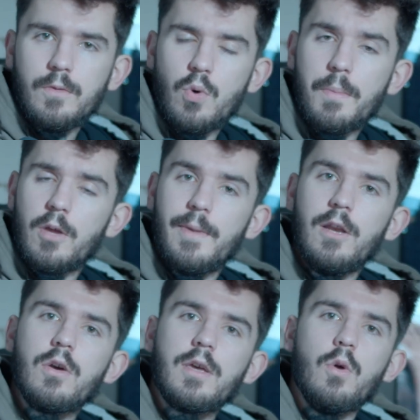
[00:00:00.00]
So I'm going to be
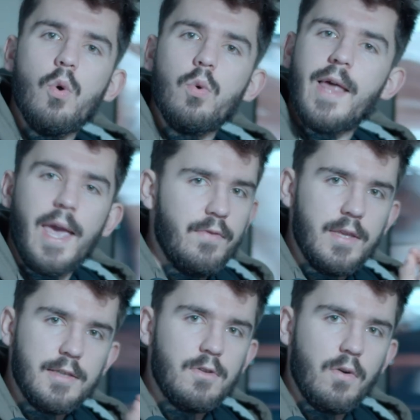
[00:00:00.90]
looking all day for
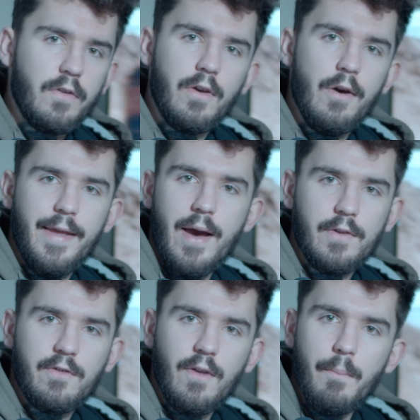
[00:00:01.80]
this stock to go
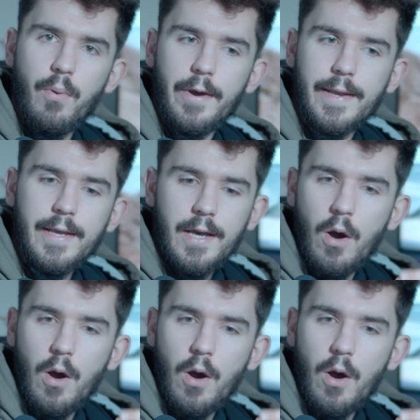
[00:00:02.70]
down at some point.